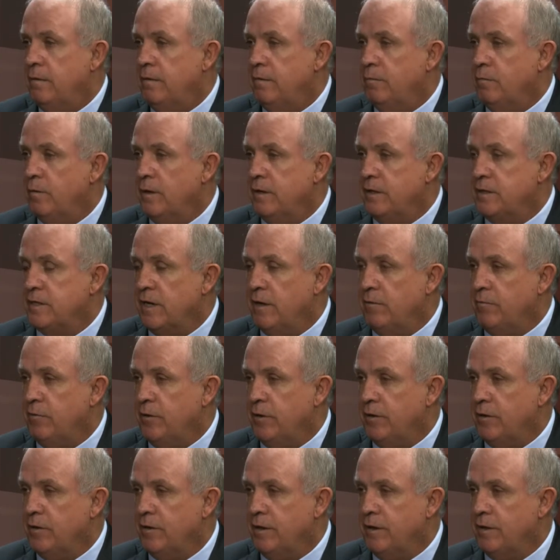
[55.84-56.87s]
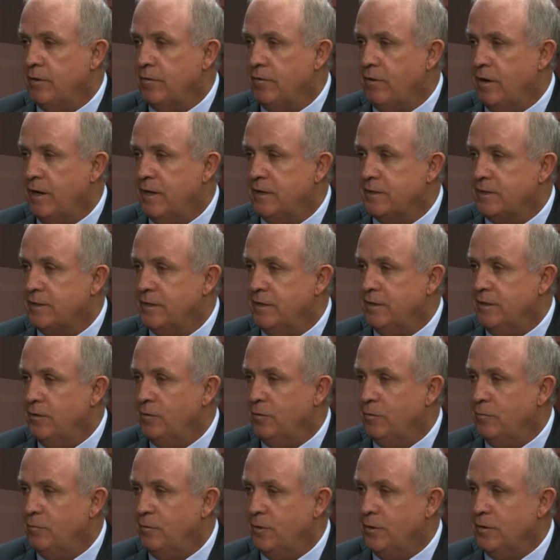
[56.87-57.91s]
When you say vertical integration,
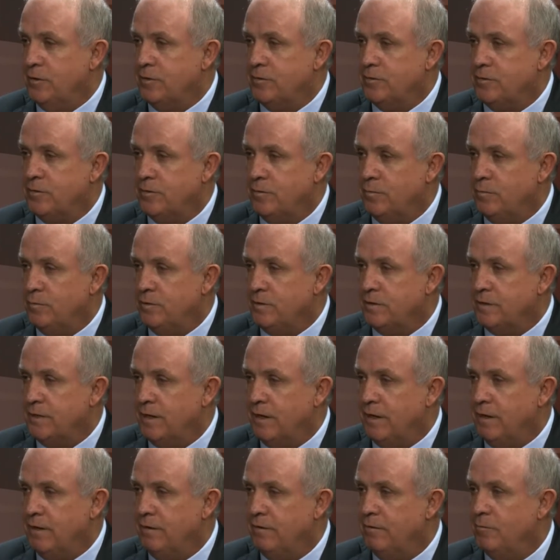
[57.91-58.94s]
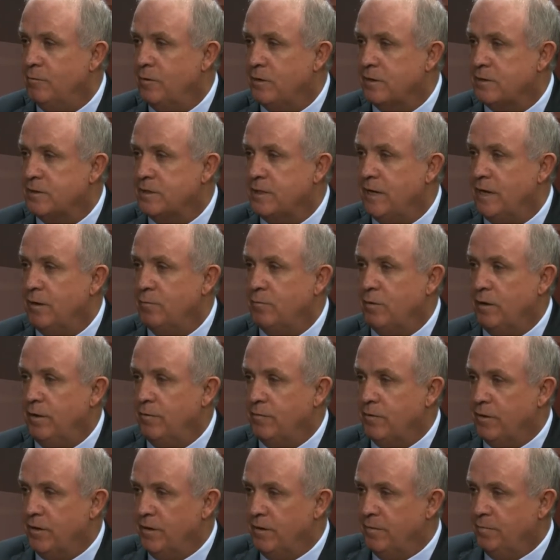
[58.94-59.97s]
your viewers would say, What's that? Well,
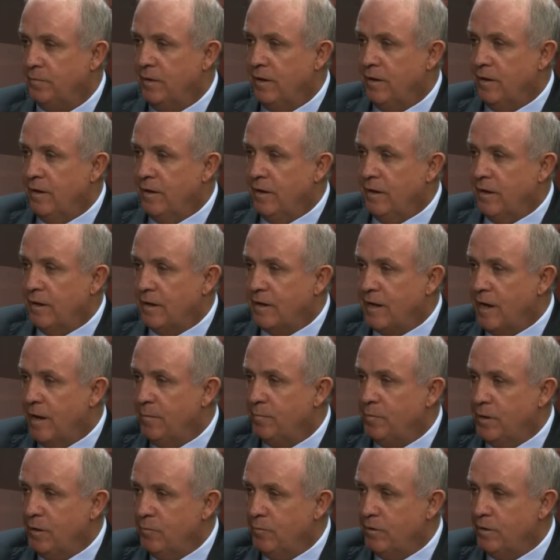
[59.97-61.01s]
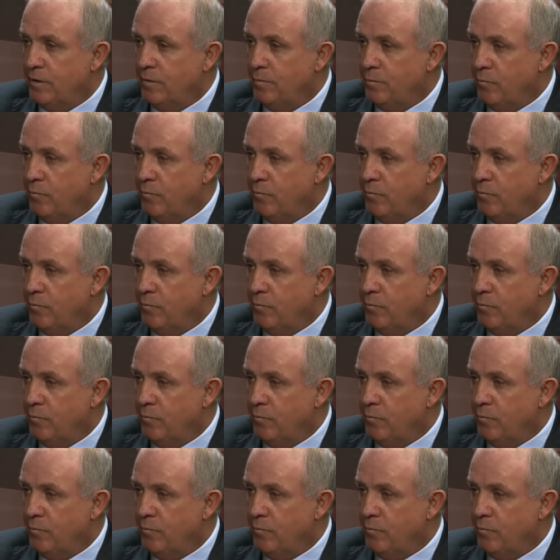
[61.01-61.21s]
you've got a company with a